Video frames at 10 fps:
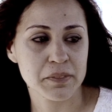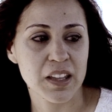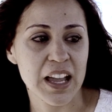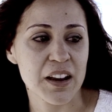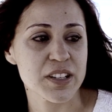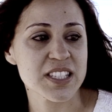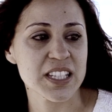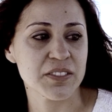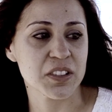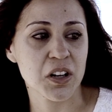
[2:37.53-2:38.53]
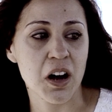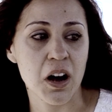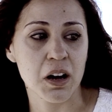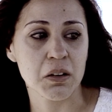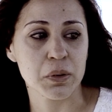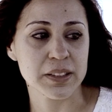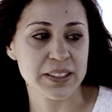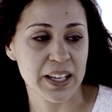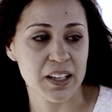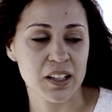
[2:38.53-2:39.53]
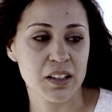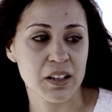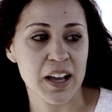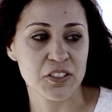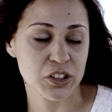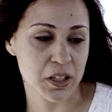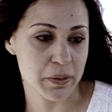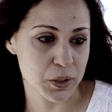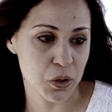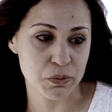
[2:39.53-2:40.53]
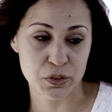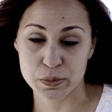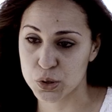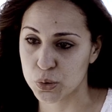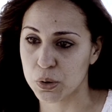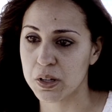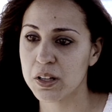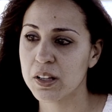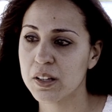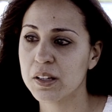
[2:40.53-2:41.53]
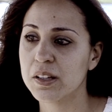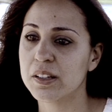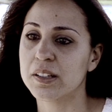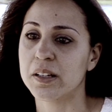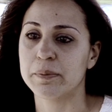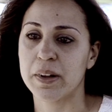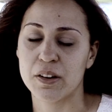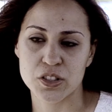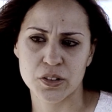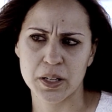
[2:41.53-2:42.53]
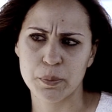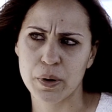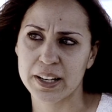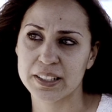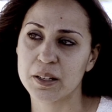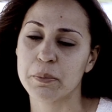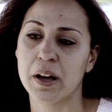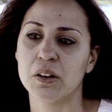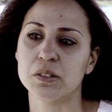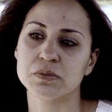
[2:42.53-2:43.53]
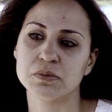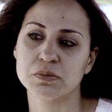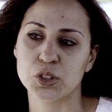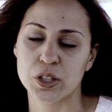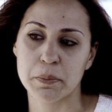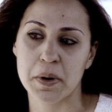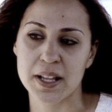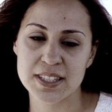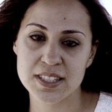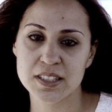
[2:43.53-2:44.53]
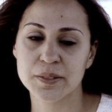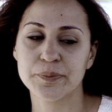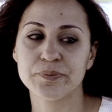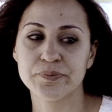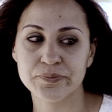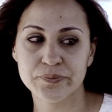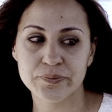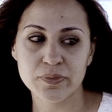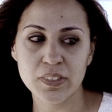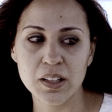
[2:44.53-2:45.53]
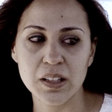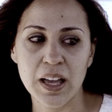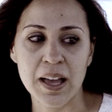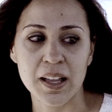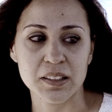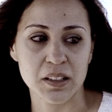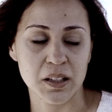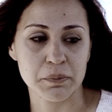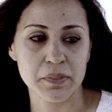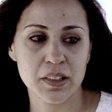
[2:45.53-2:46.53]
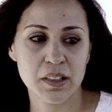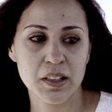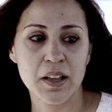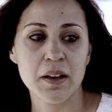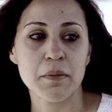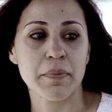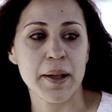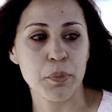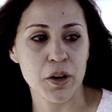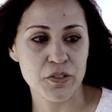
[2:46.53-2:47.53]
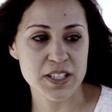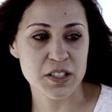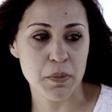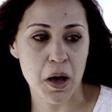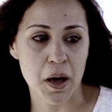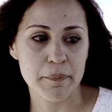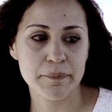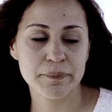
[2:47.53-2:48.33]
I received a call one day after coming home from school. I was already pregnant, about 3 months, and my boyfriend's mom